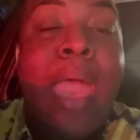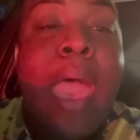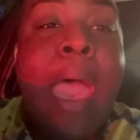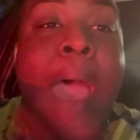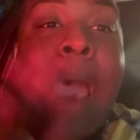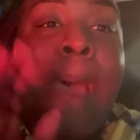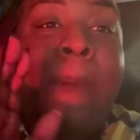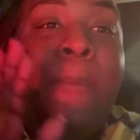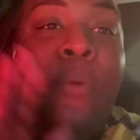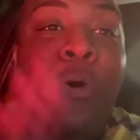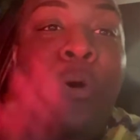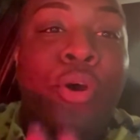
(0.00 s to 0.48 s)

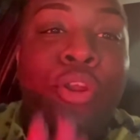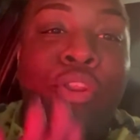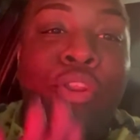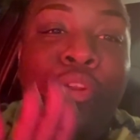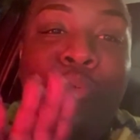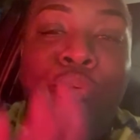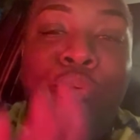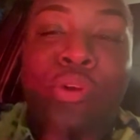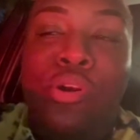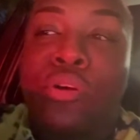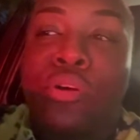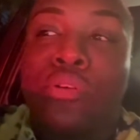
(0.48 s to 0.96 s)
I'm on the
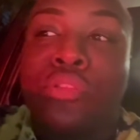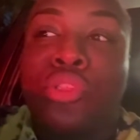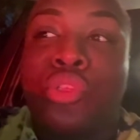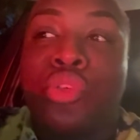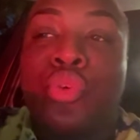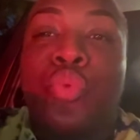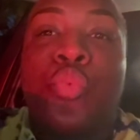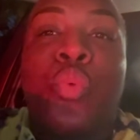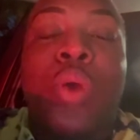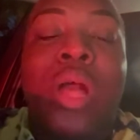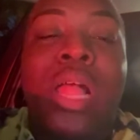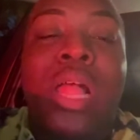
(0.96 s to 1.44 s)
road to
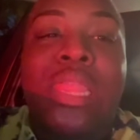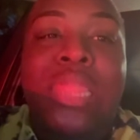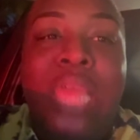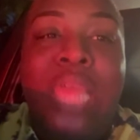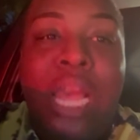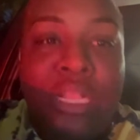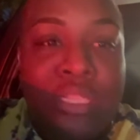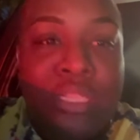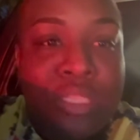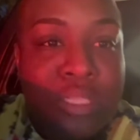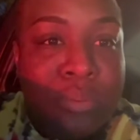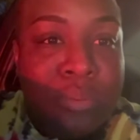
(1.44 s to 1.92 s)

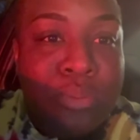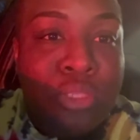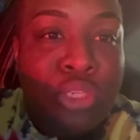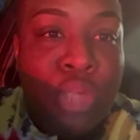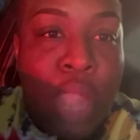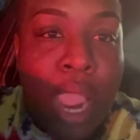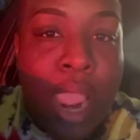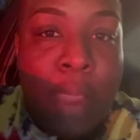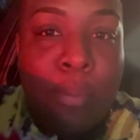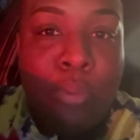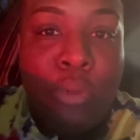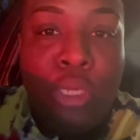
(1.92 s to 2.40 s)
1,000
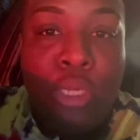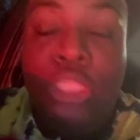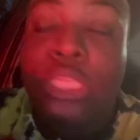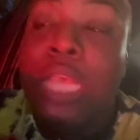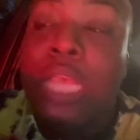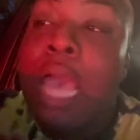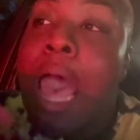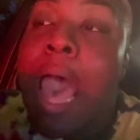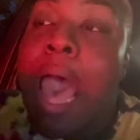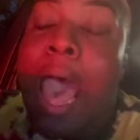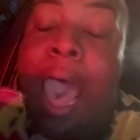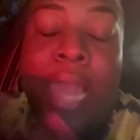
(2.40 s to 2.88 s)
subscribers.
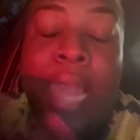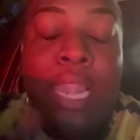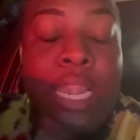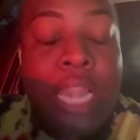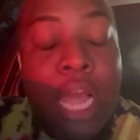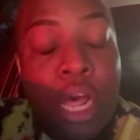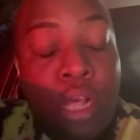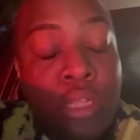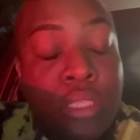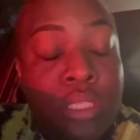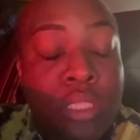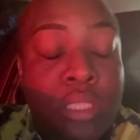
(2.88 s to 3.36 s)
I
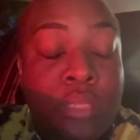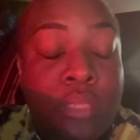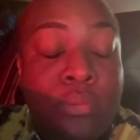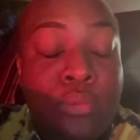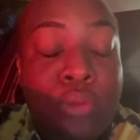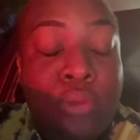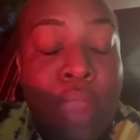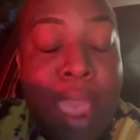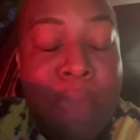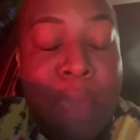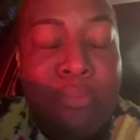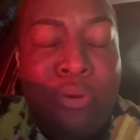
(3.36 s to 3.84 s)
lost a
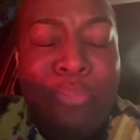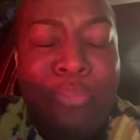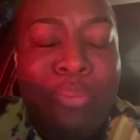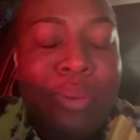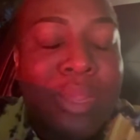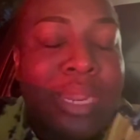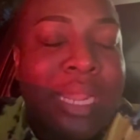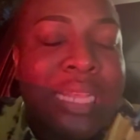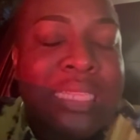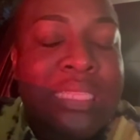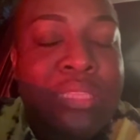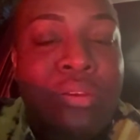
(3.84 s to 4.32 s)
subscriber, but
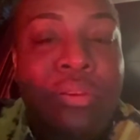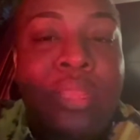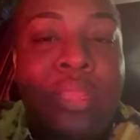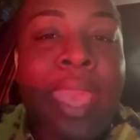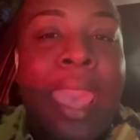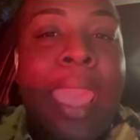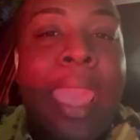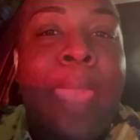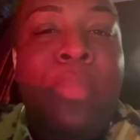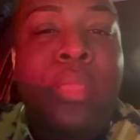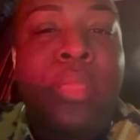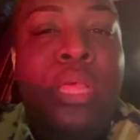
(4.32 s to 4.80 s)
that's
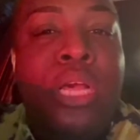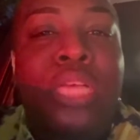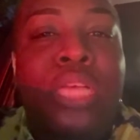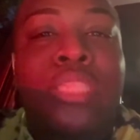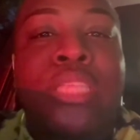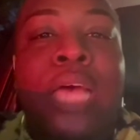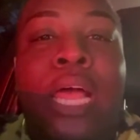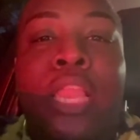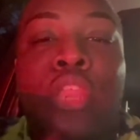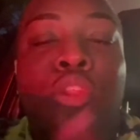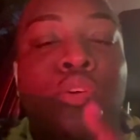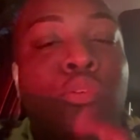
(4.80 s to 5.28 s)
okay because
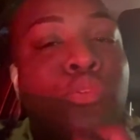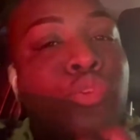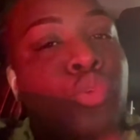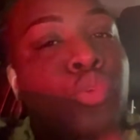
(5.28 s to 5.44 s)
I lose